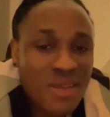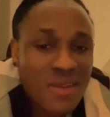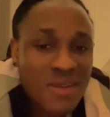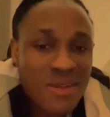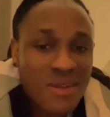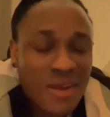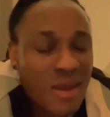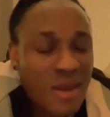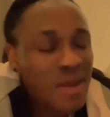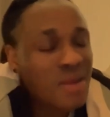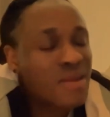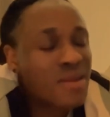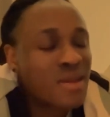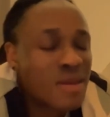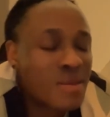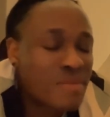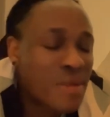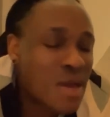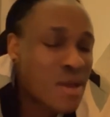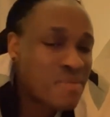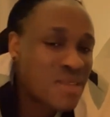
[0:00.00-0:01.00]
ha
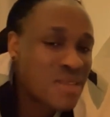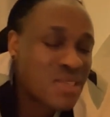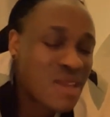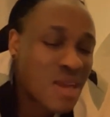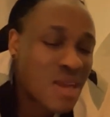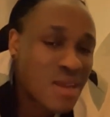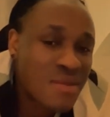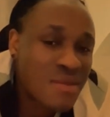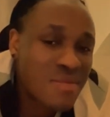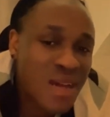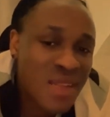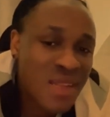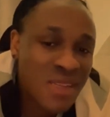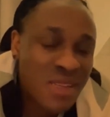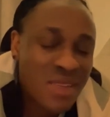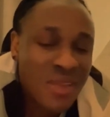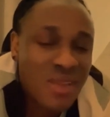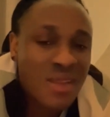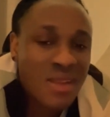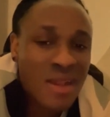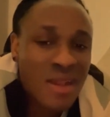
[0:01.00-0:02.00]
ne mami zange
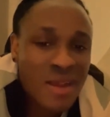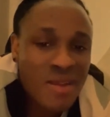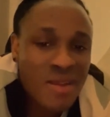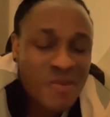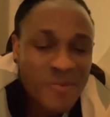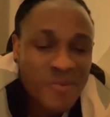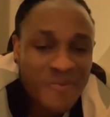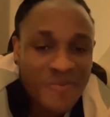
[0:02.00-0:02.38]
bazibirayo